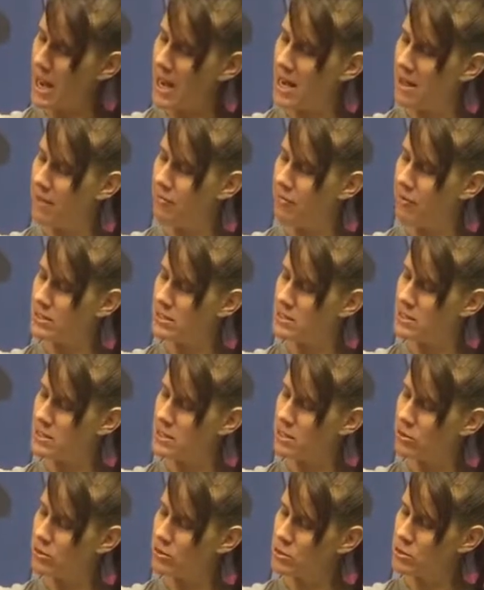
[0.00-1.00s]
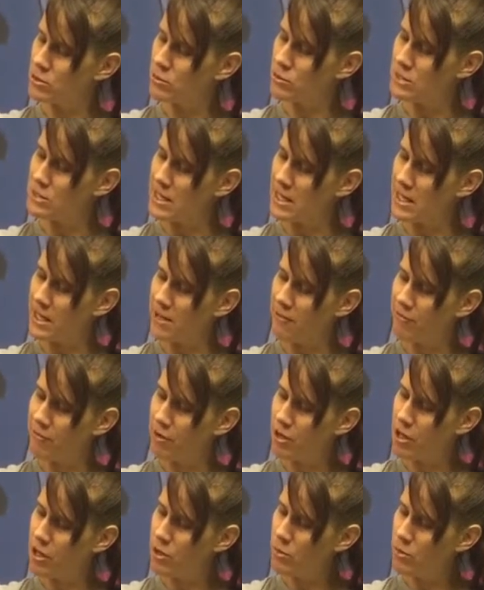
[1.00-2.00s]
and if it's still too sticky
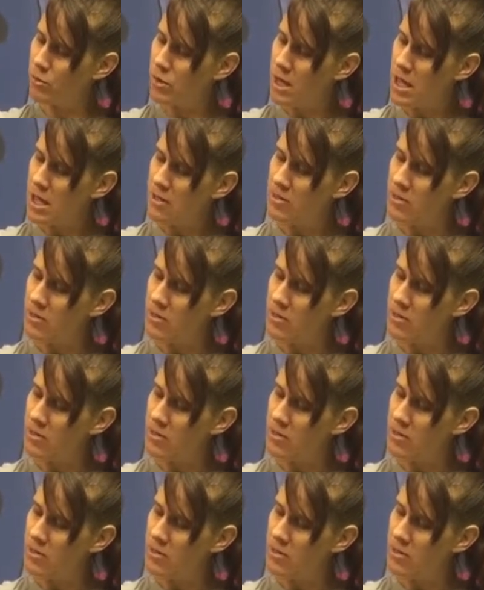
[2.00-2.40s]
for you,